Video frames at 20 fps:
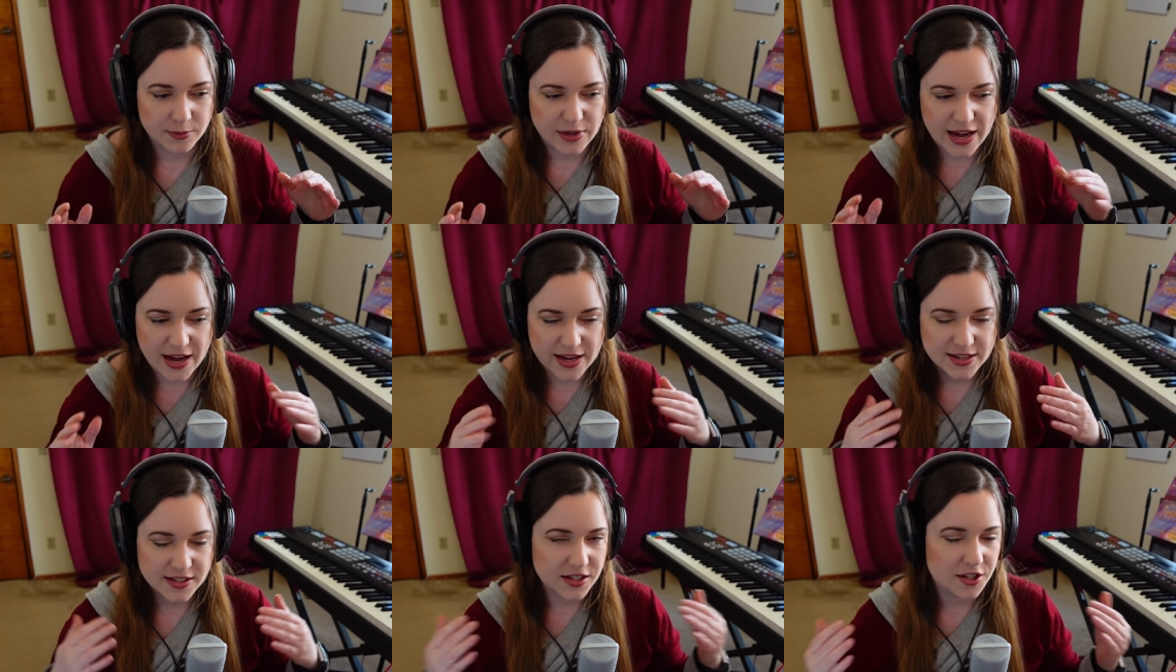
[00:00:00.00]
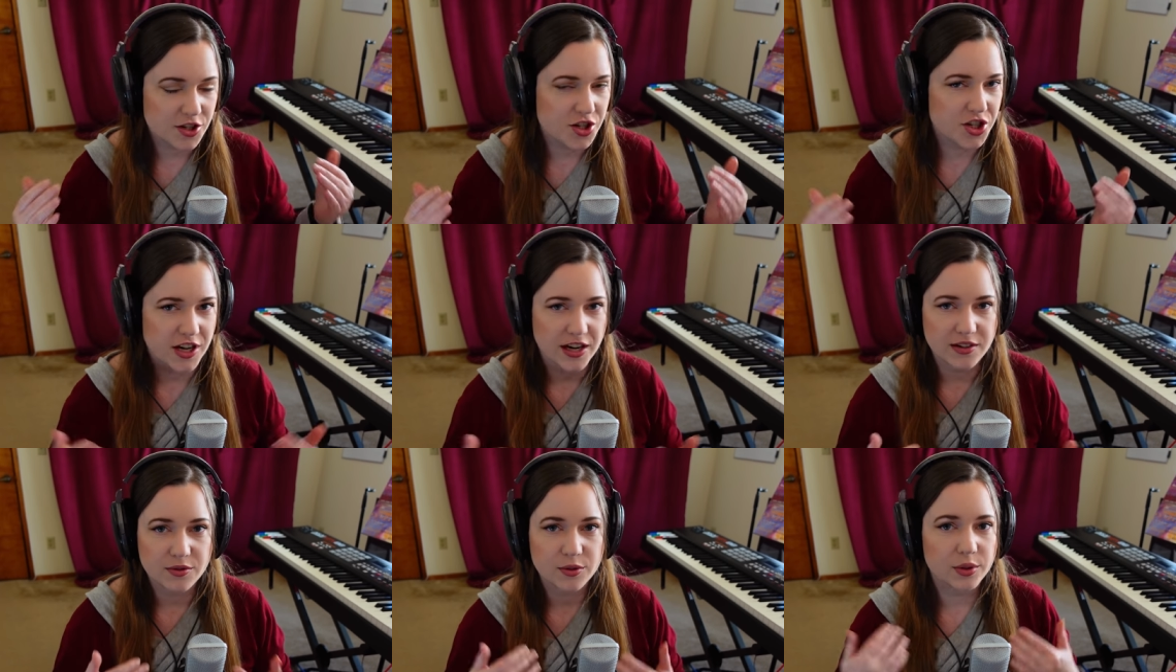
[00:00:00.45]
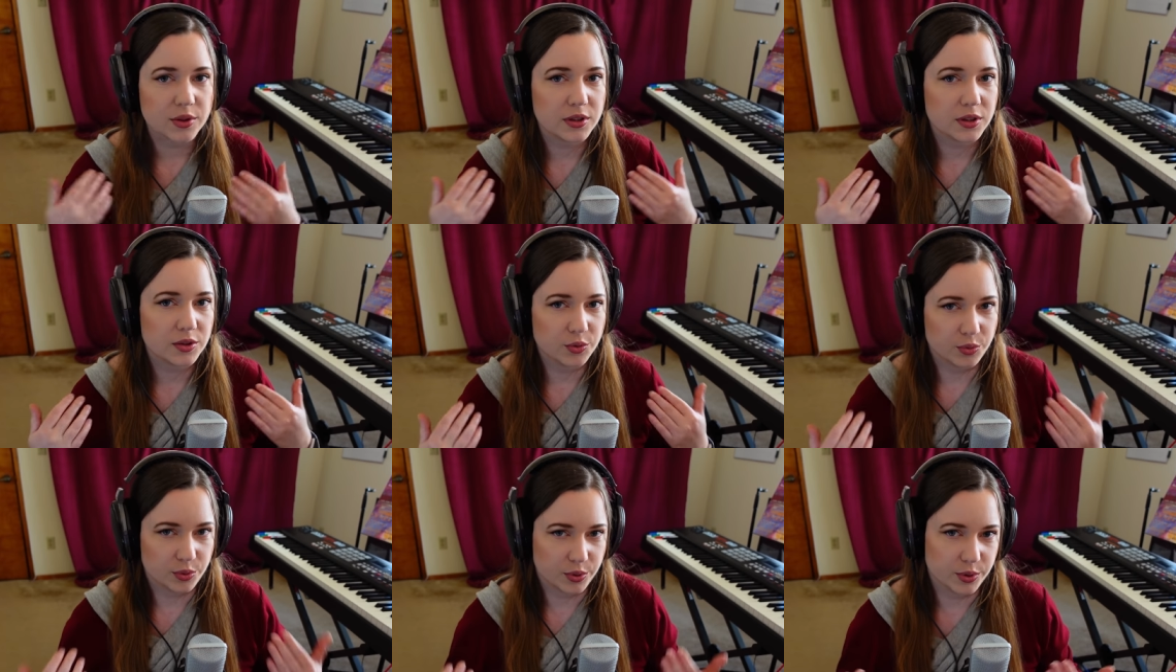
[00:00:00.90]
As a
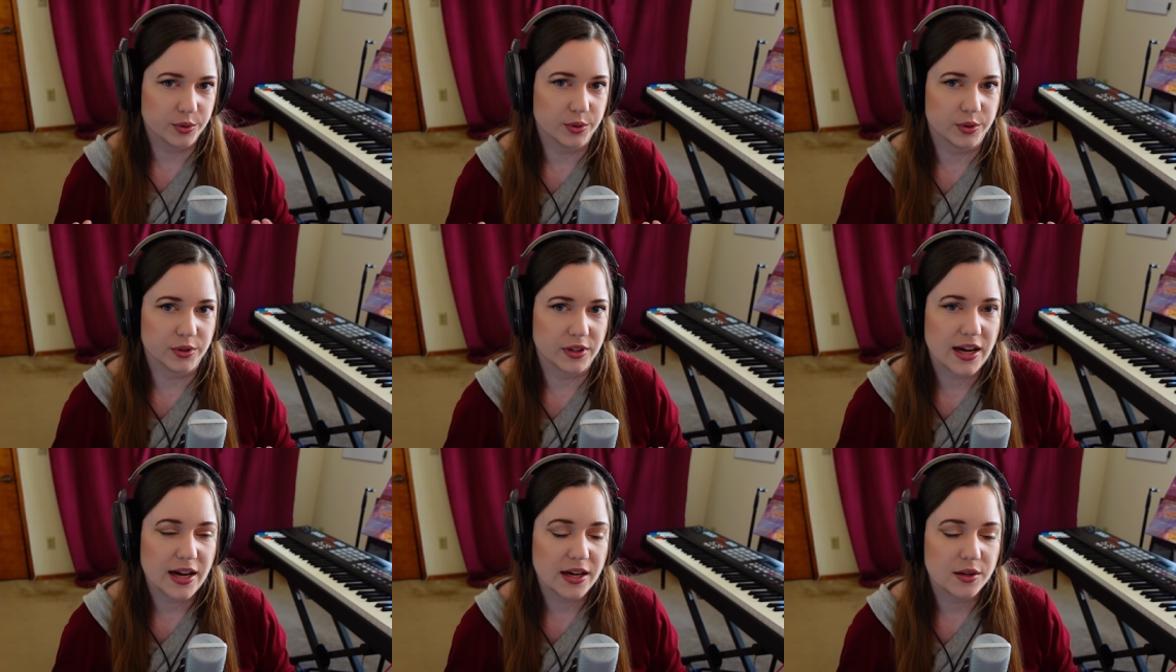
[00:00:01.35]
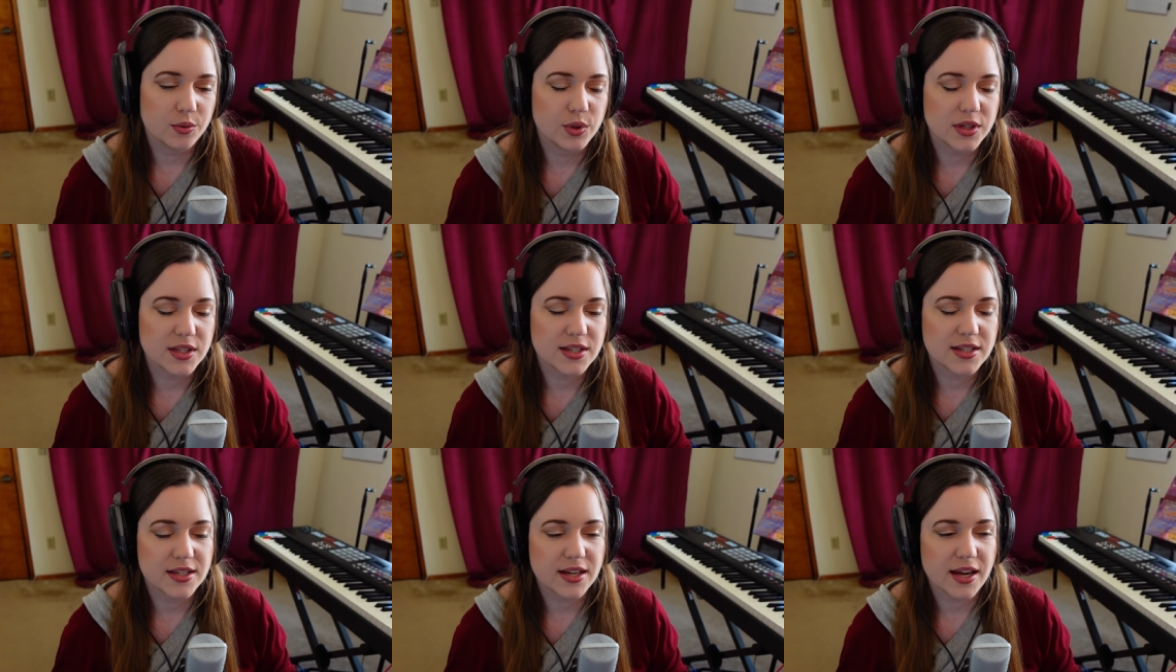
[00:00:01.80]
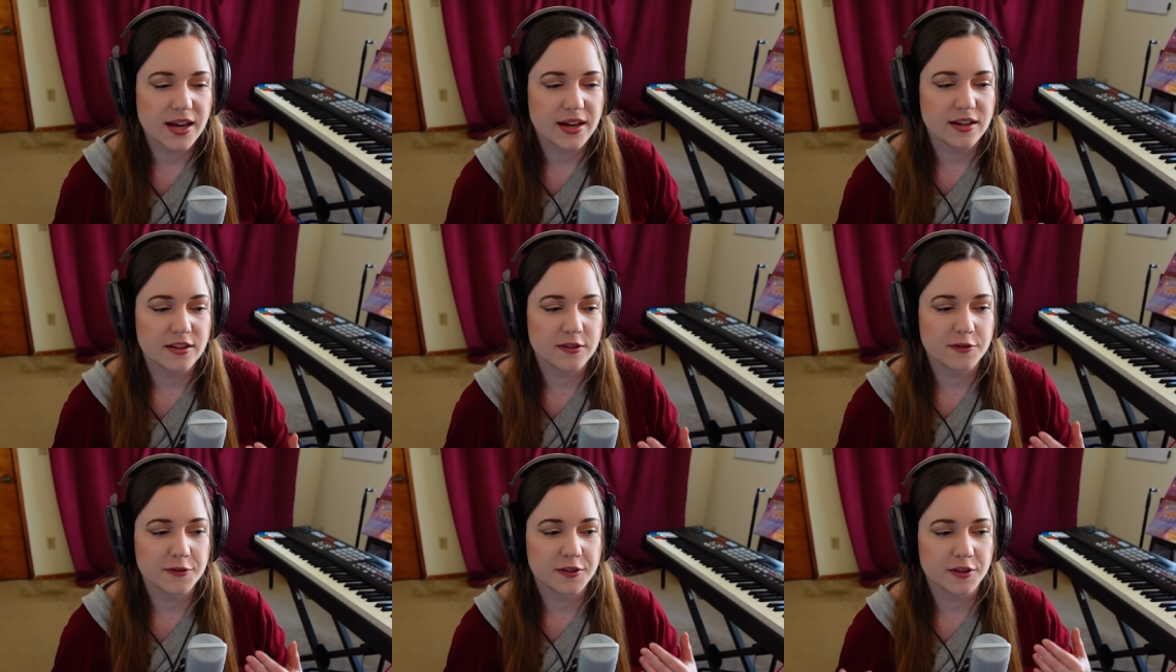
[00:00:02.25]
general rule, I would say
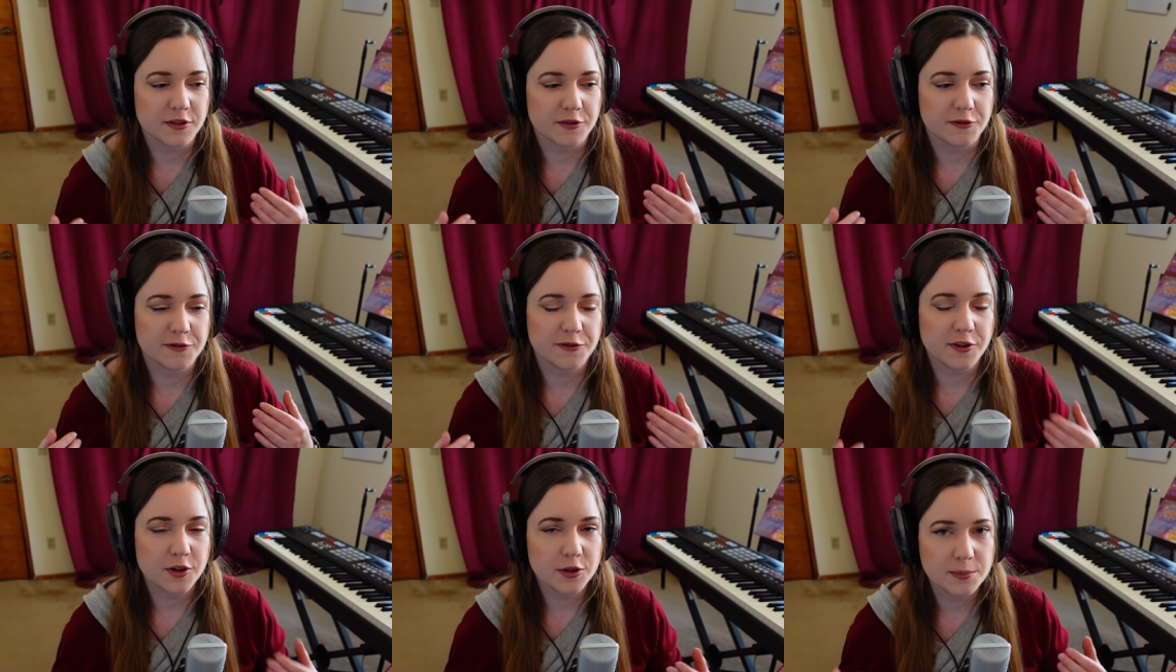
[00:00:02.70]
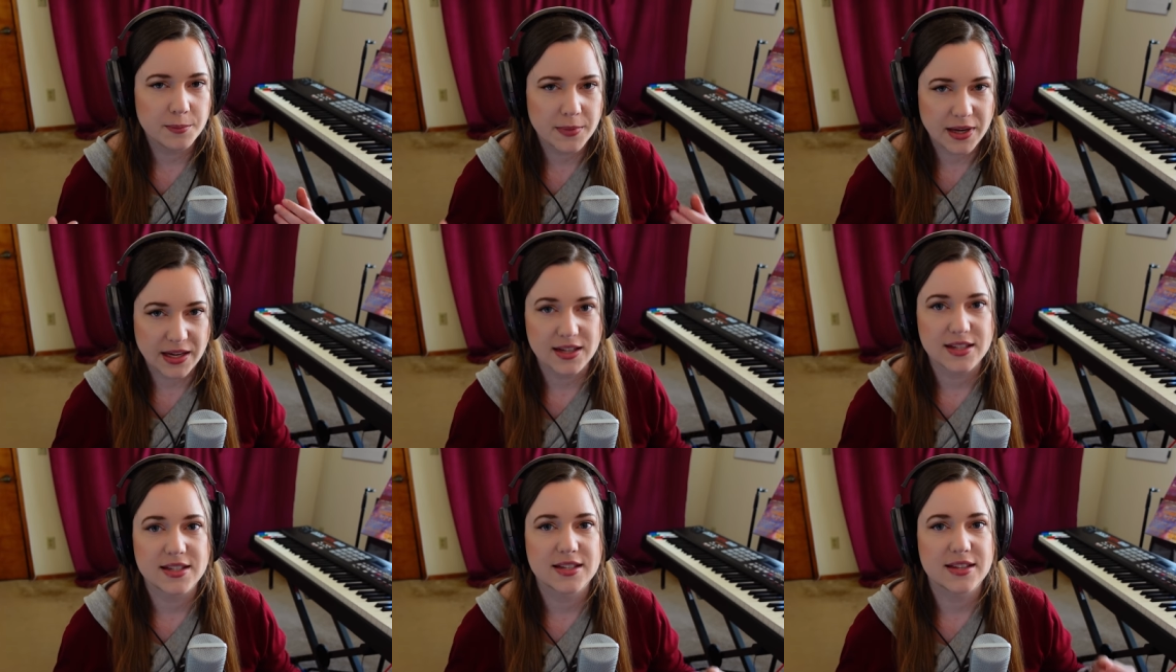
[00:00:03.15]
if the full mix